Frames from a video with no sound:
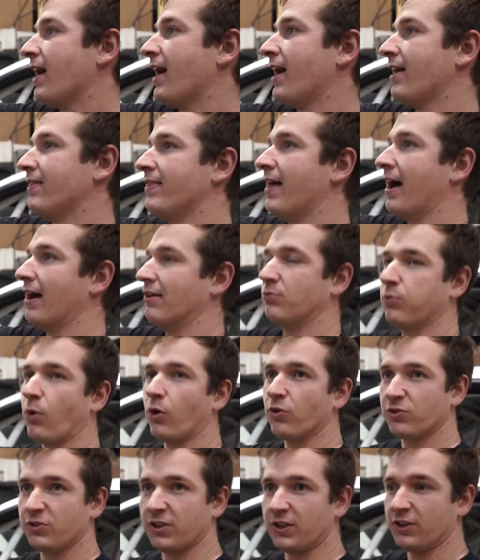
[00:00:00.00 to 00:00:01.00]
and that's
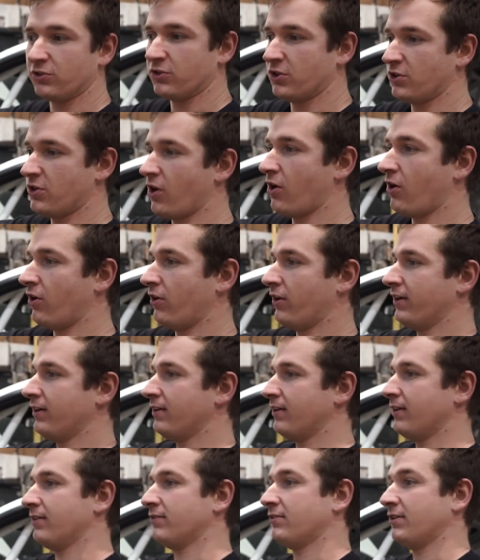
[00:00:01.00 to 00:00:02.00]
what seals your door in,
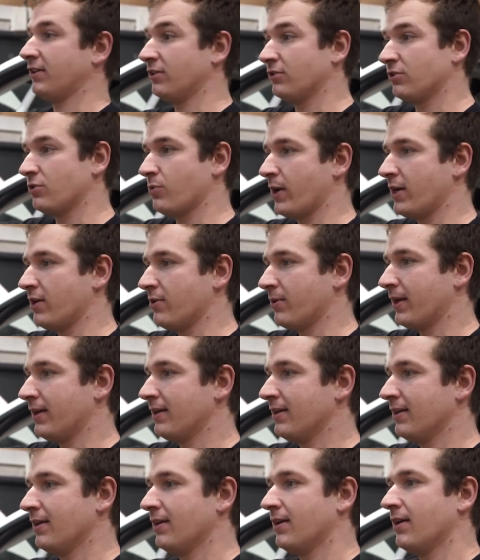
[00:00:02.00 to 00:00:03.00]
seals your window in.
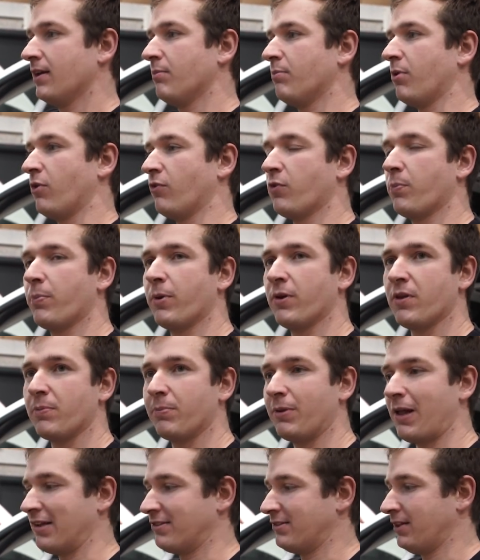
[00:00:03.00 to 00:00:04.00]
But if we're putting the
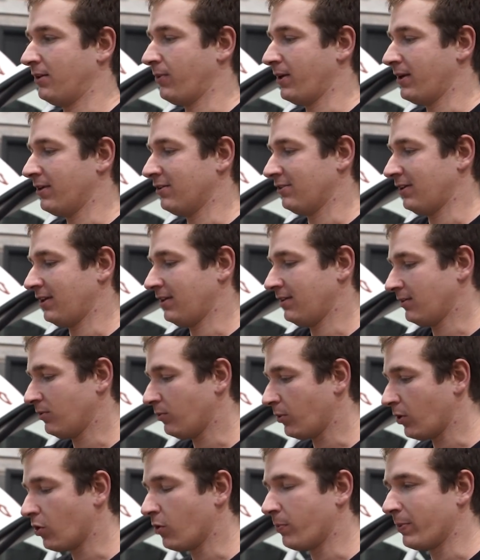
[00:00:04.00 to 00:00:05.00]
plastic windows in,
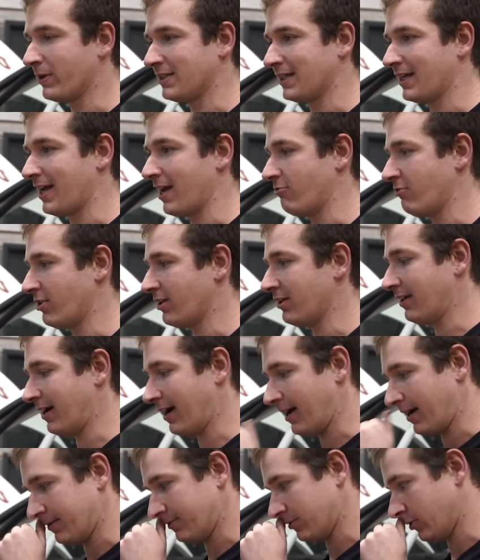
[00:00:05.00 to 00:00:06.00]
we're hoping to get rid of
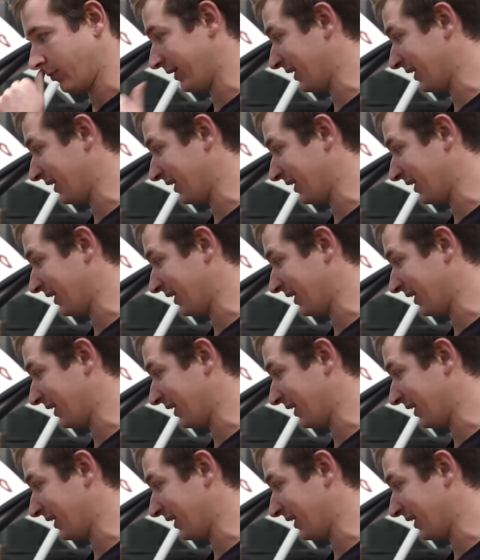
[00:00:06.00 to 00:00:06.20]
that so we